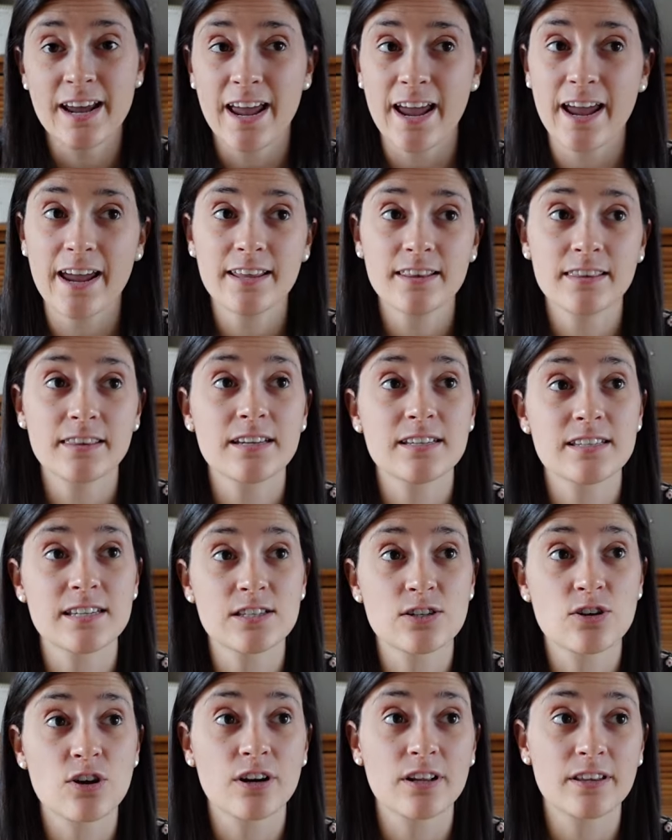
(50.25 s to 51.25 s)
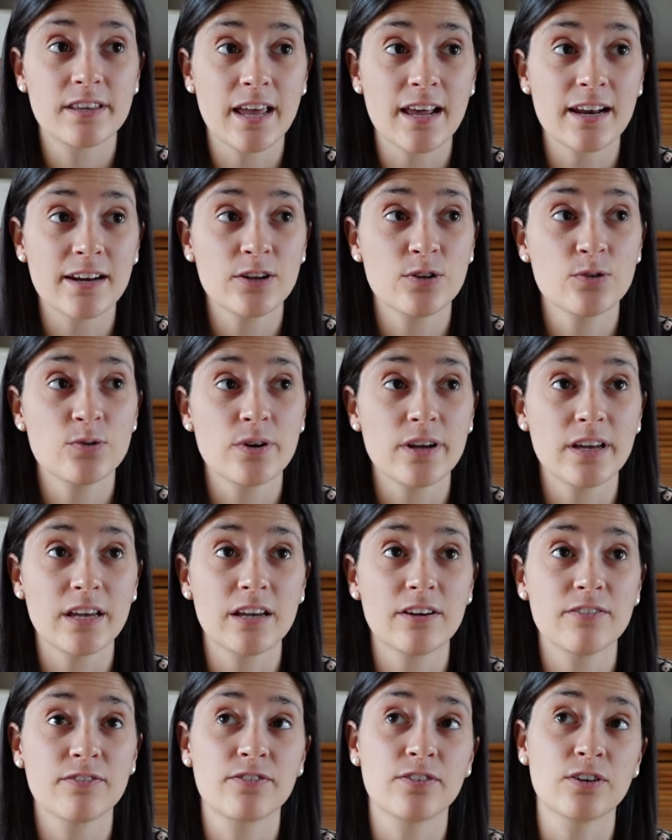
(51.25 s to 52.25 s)
And this is going to tell you
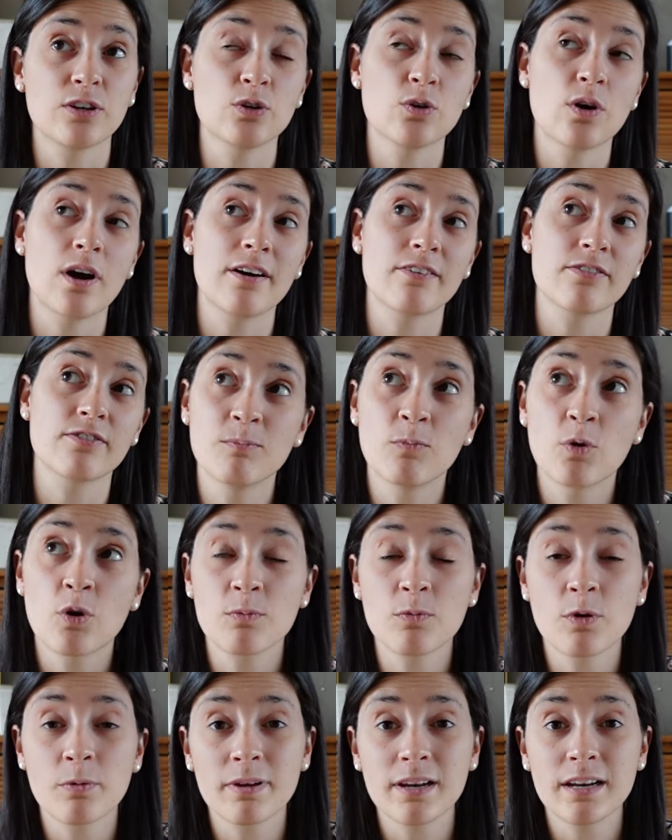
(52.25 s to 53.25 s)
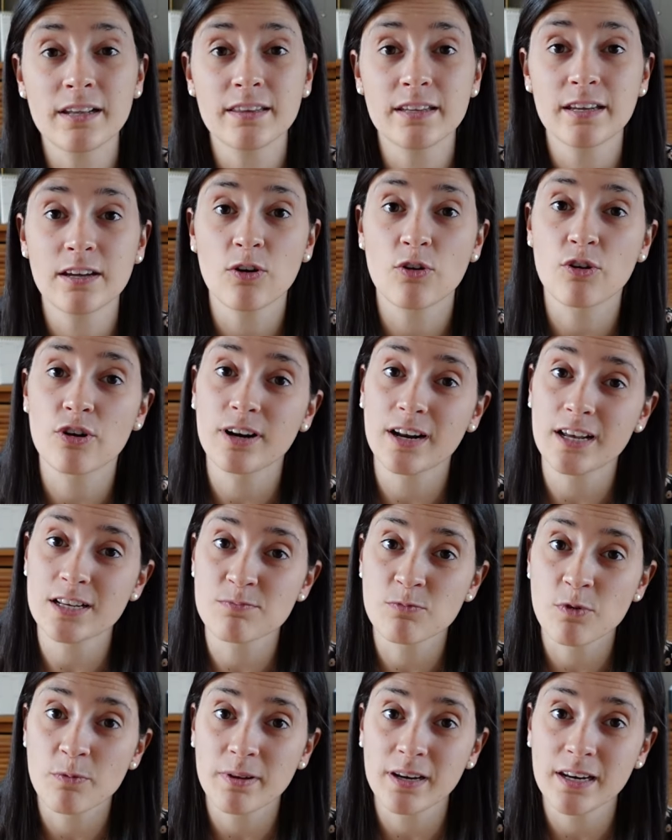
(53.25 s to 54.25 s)
if you have more mobility or
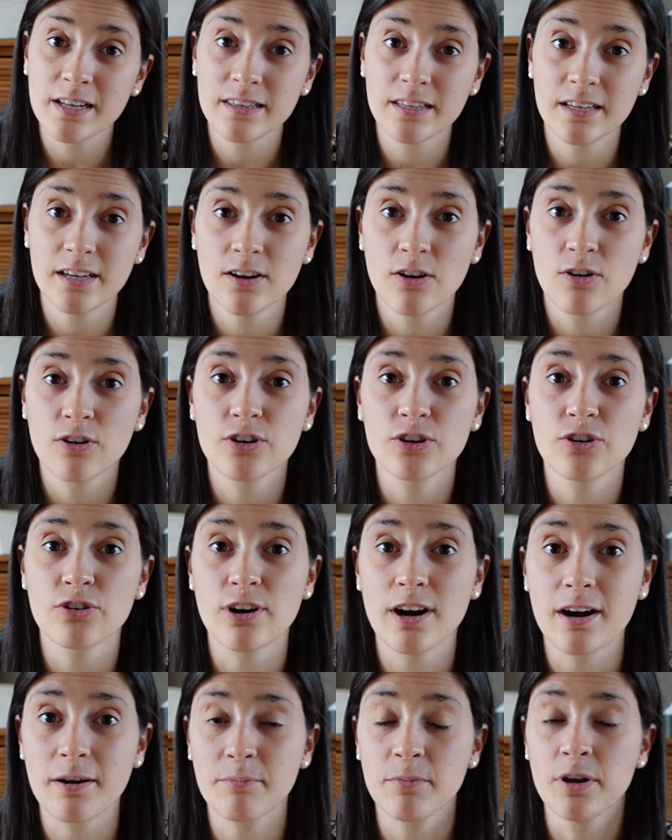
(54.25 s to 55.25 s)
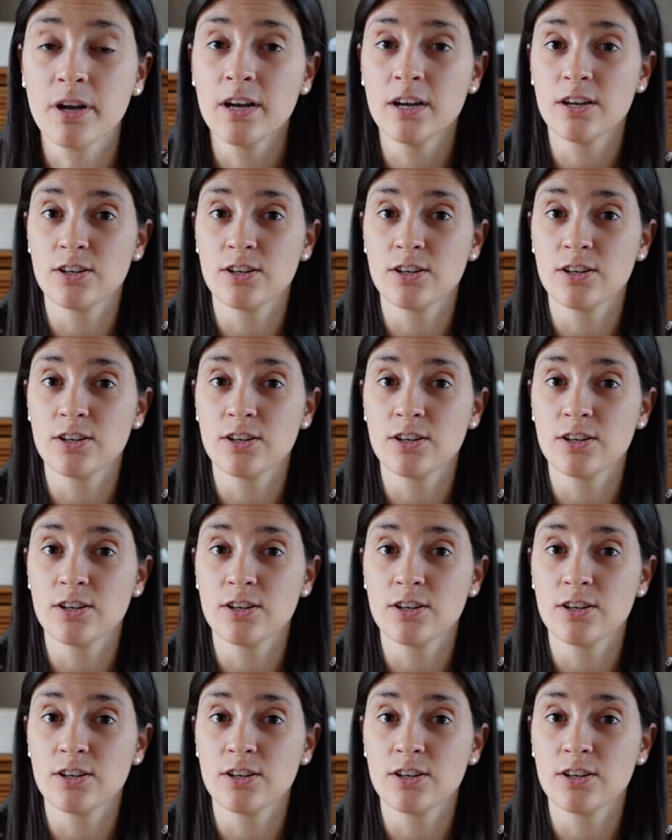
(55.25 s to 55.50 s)
less mobility on your arm.